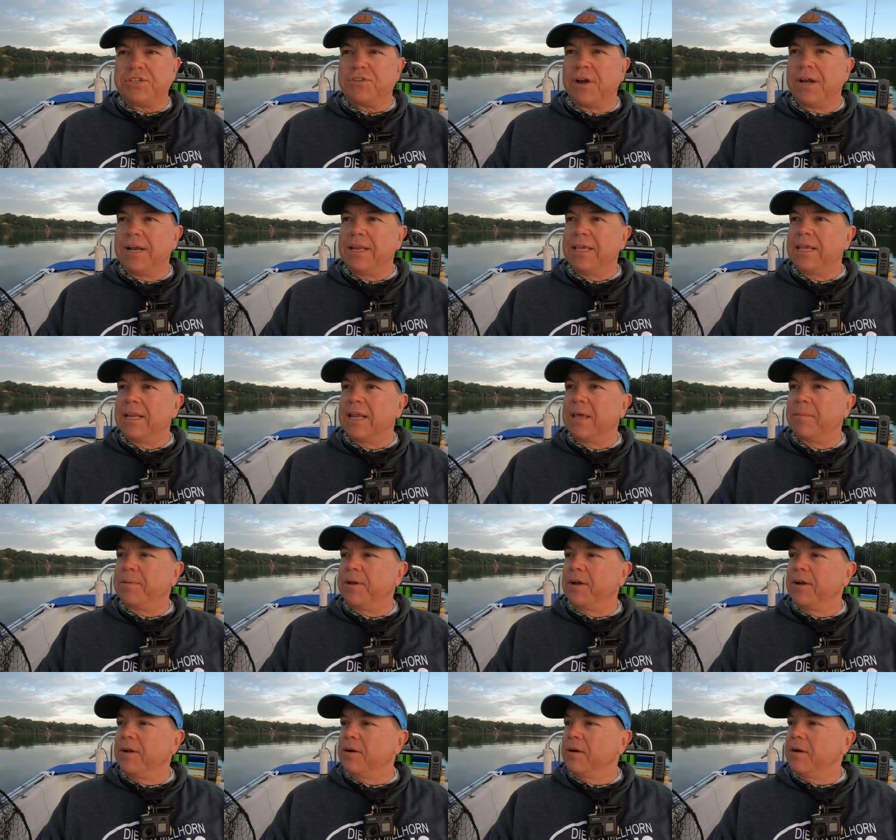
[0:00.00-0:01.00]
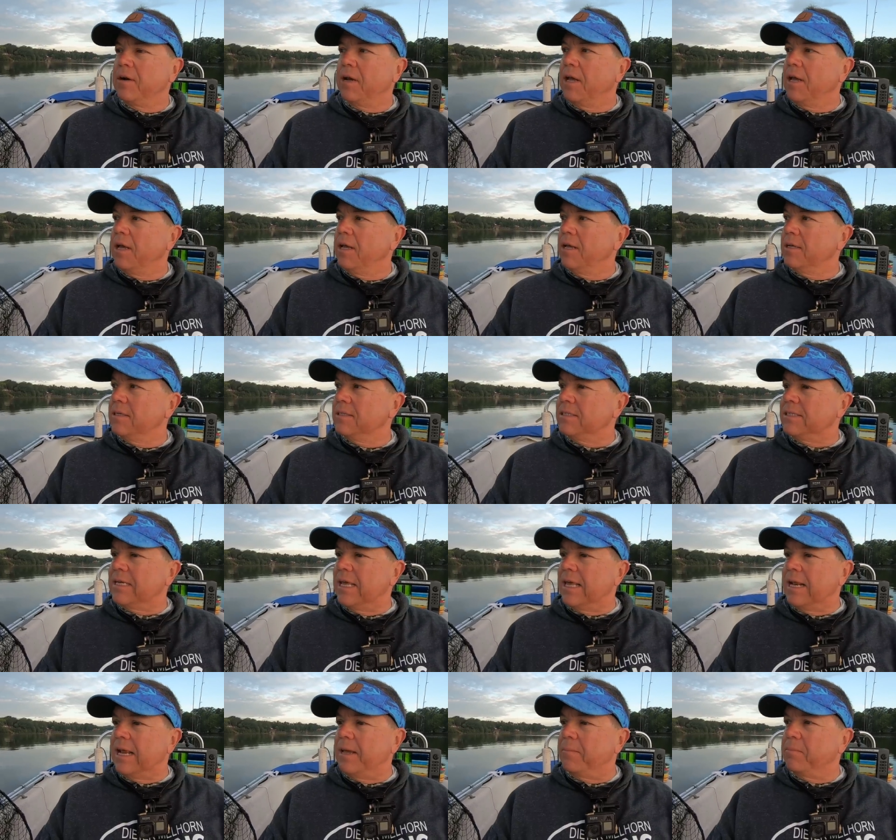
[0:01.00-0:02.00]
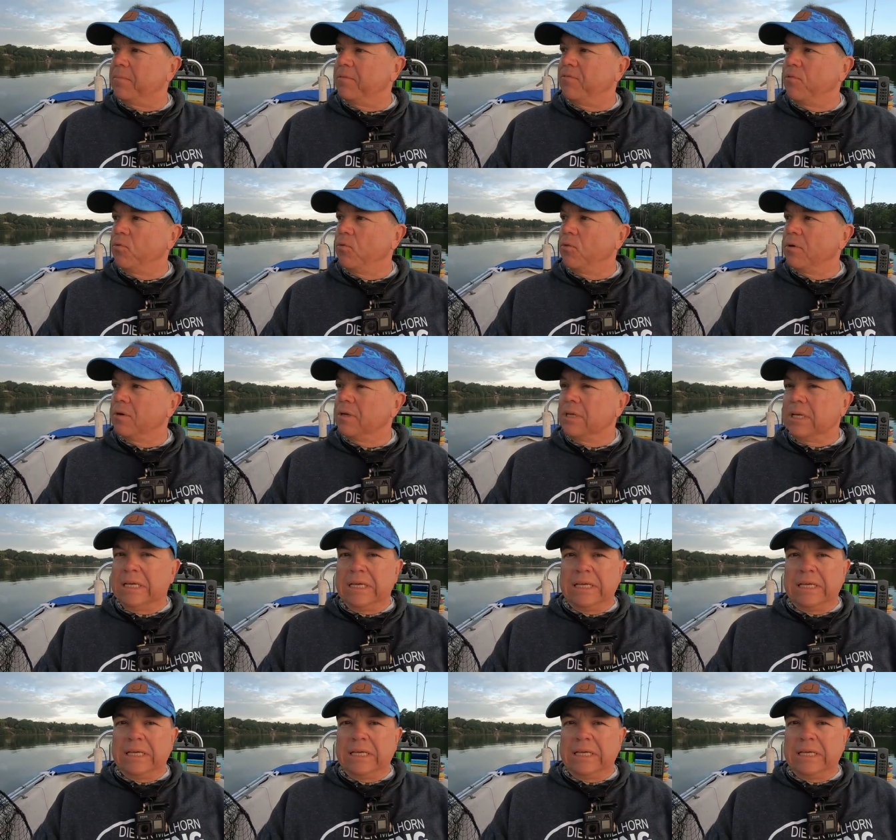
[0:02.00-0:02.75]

trying to get up here set up before